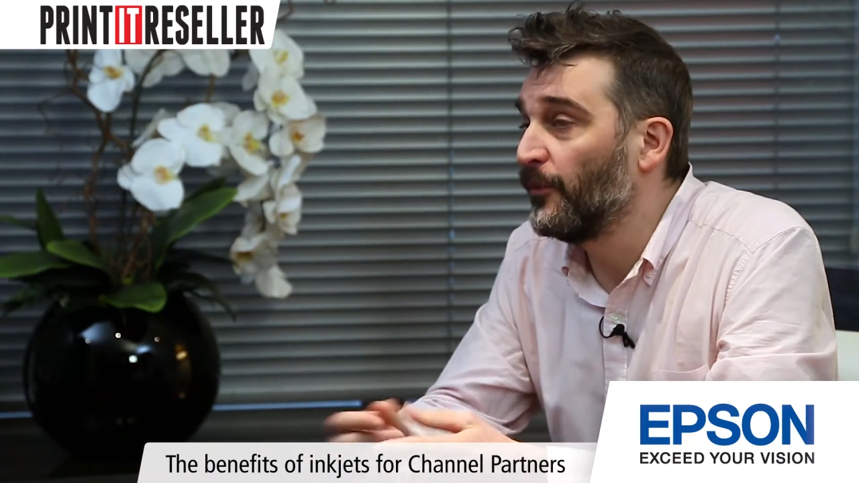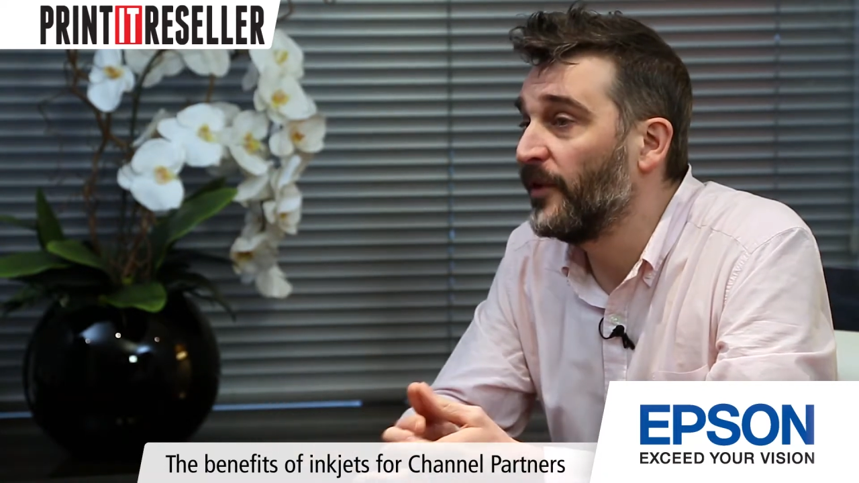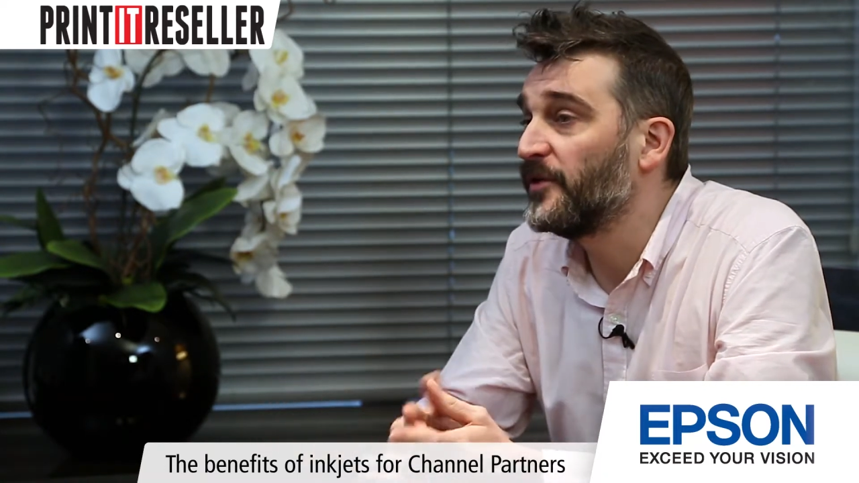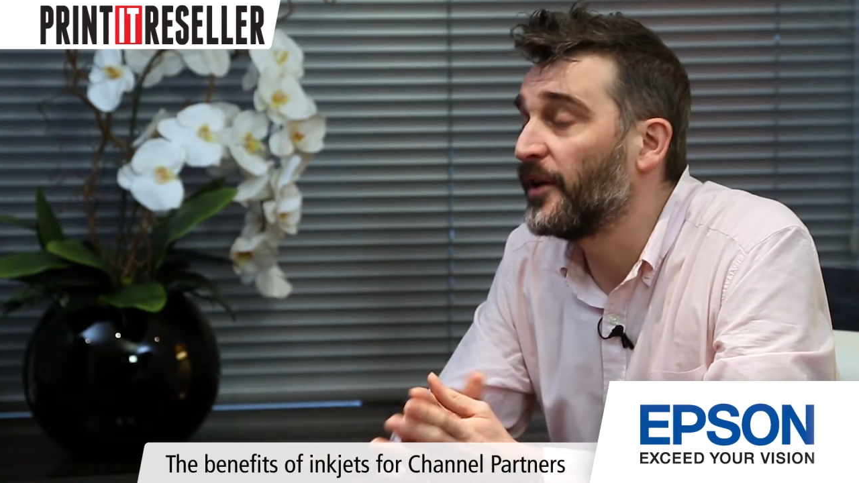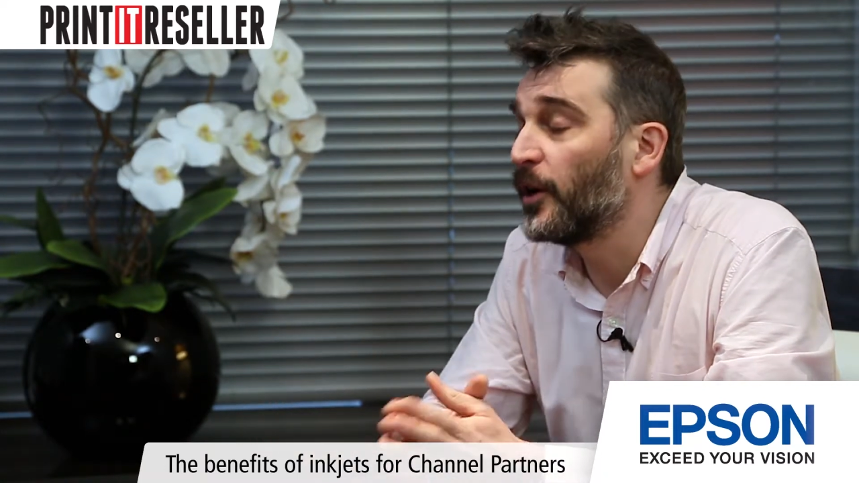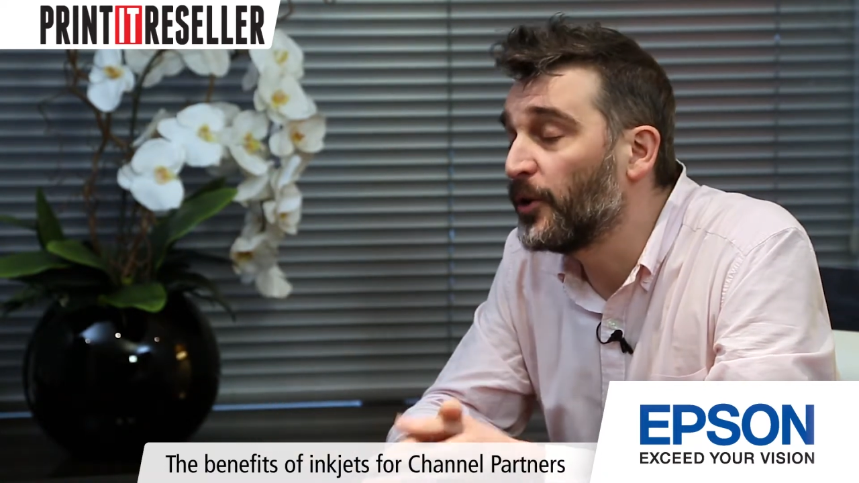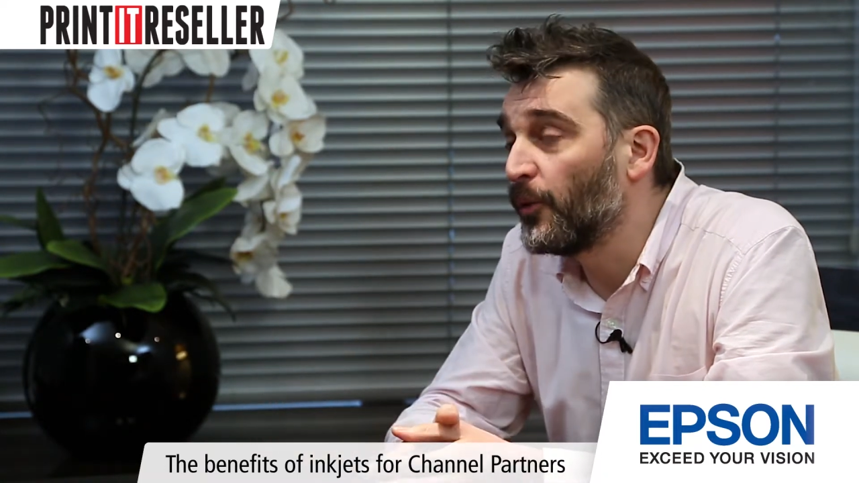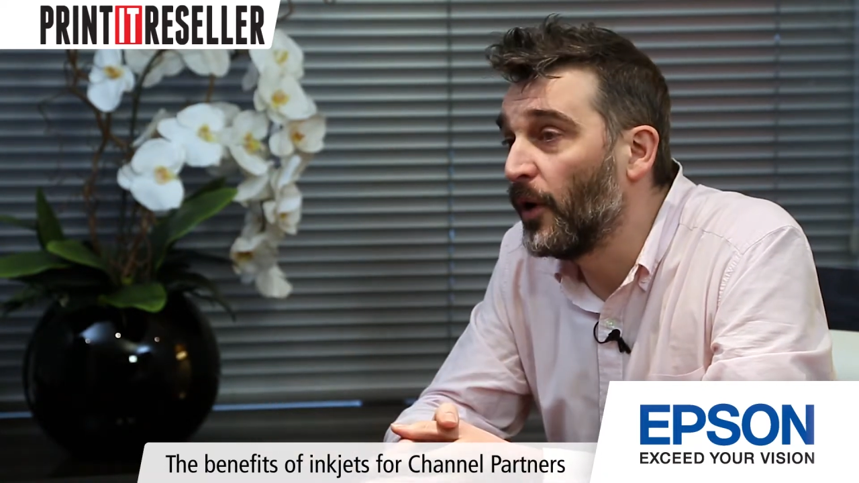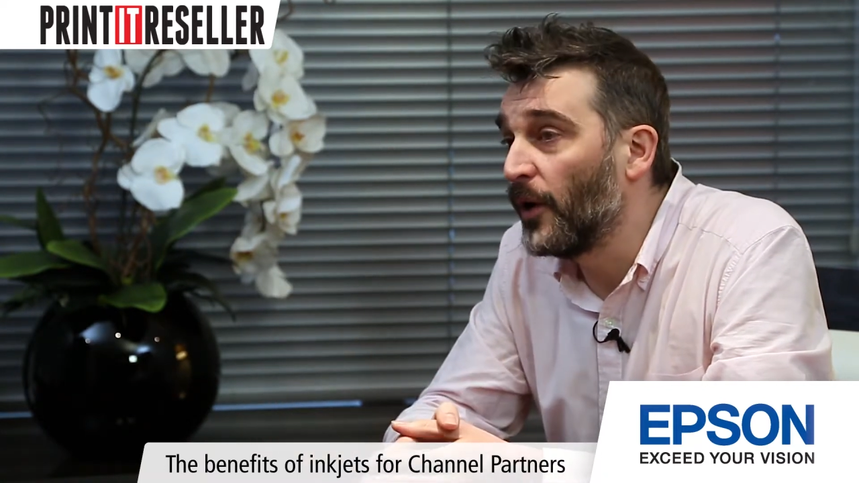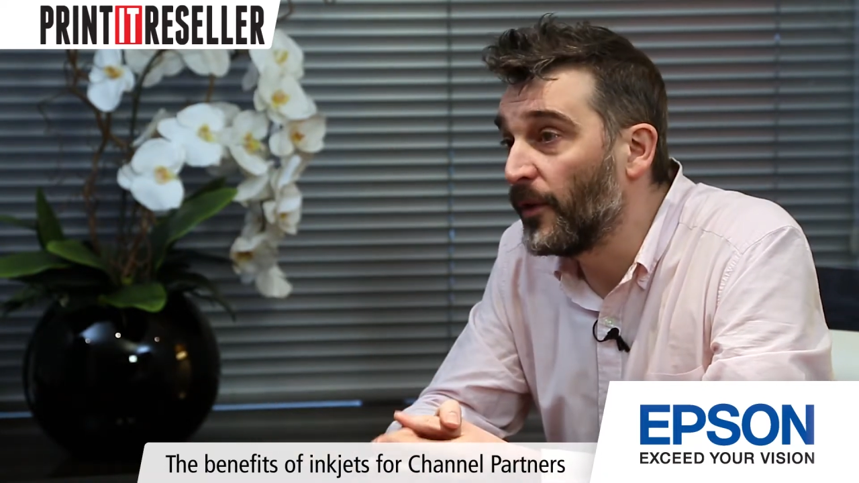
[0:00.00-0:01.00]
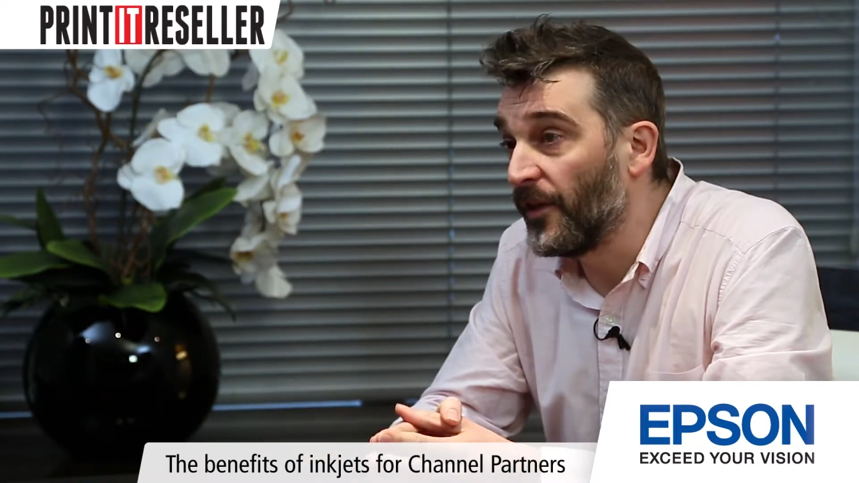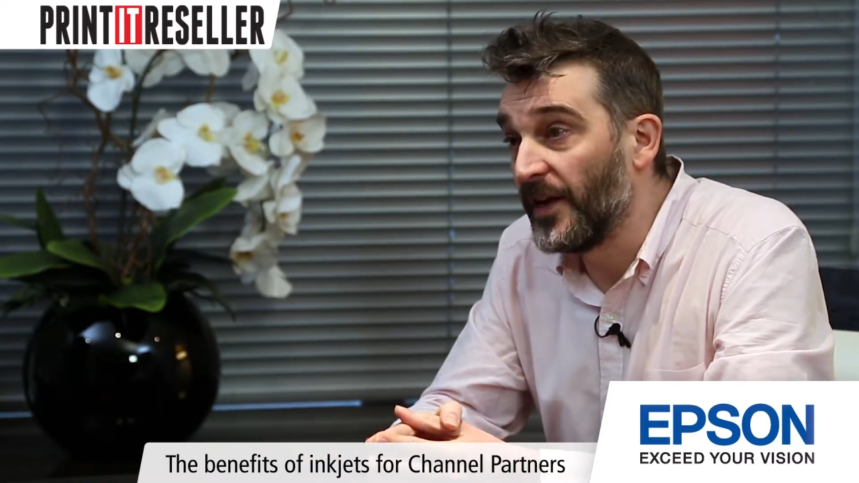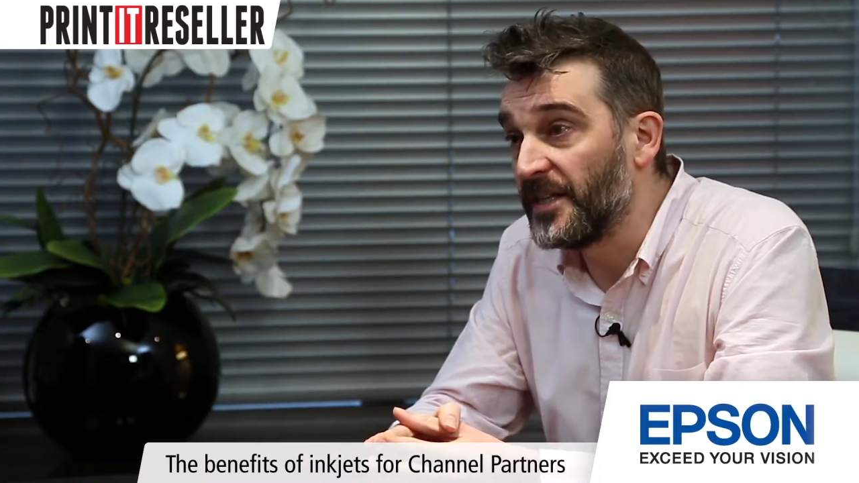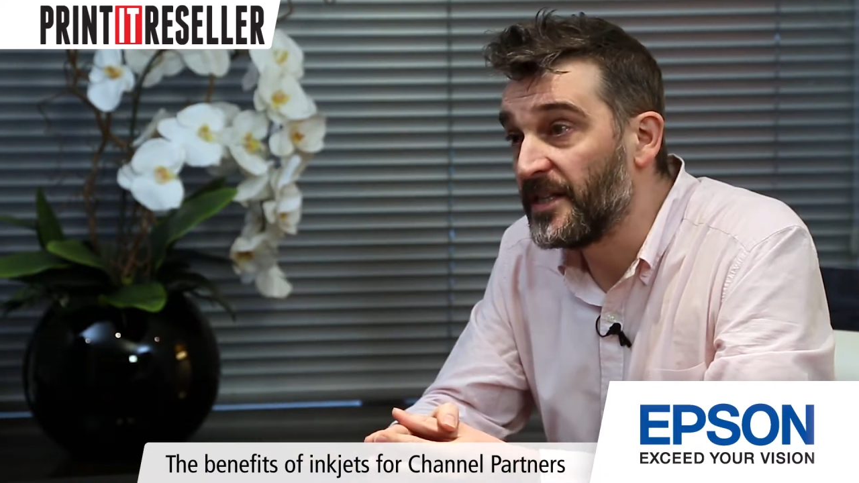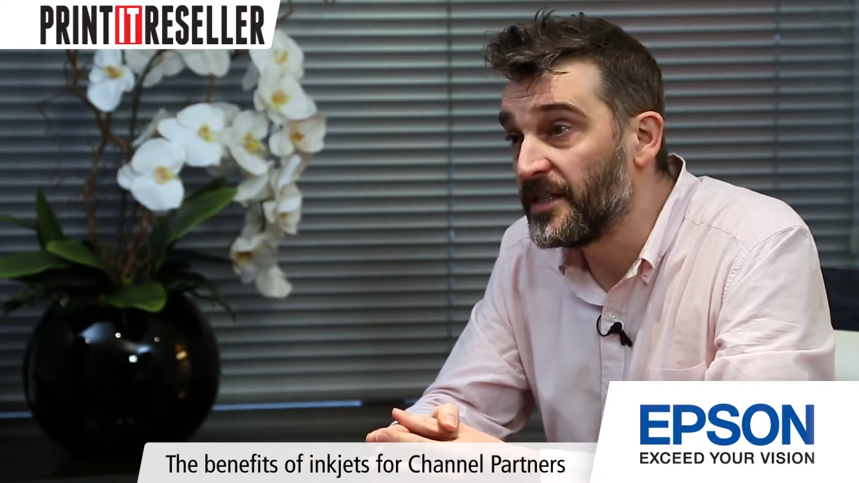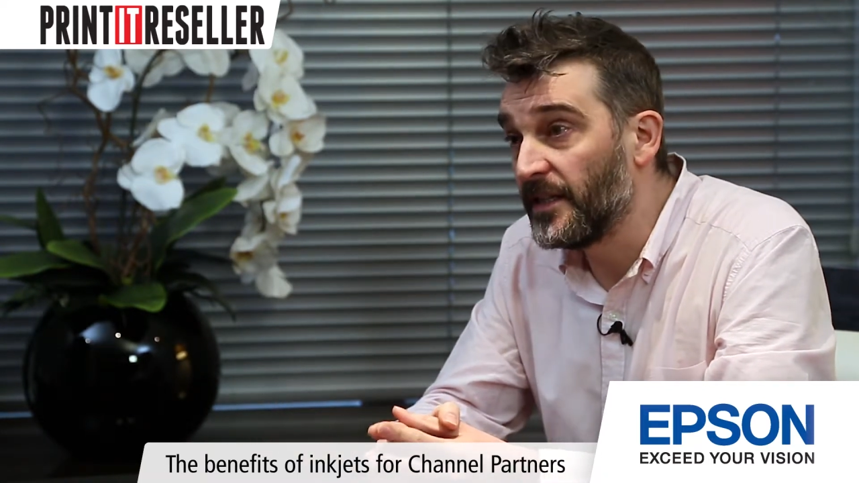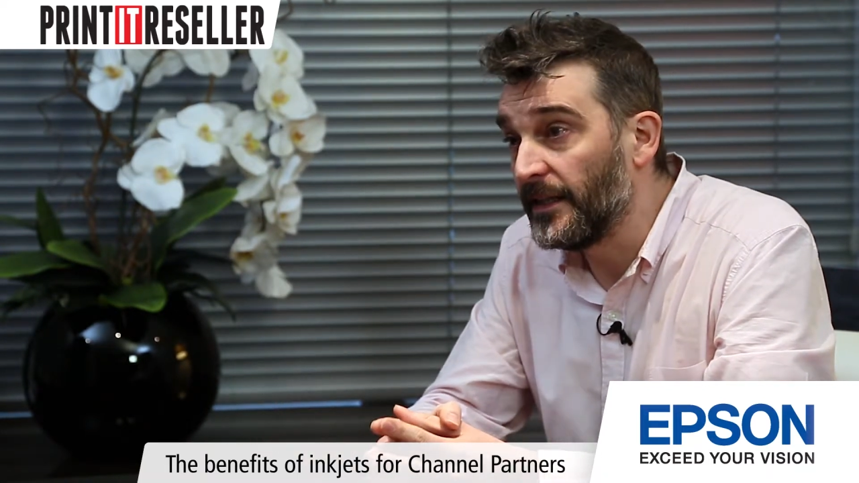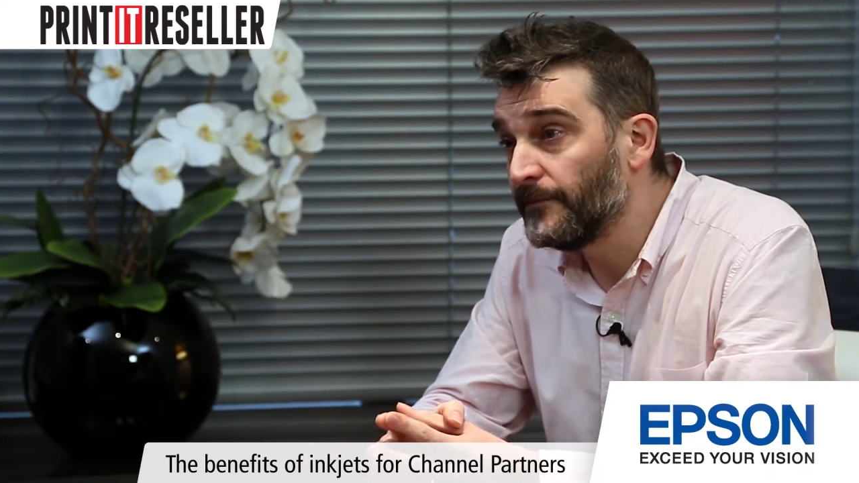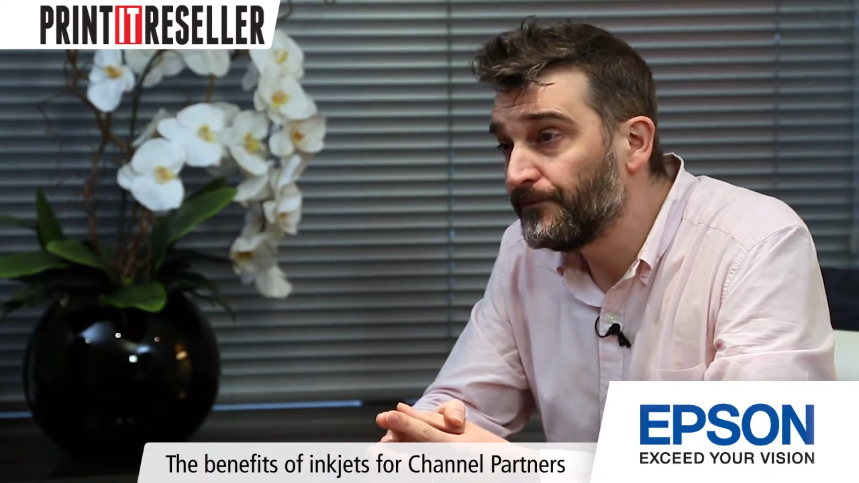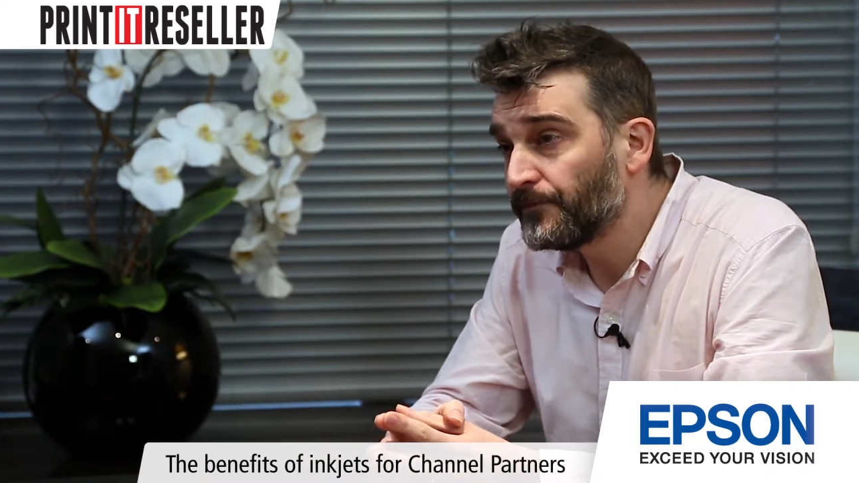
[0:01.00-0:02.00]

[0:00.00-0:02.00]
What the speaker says: we've done a lot of work with IDC,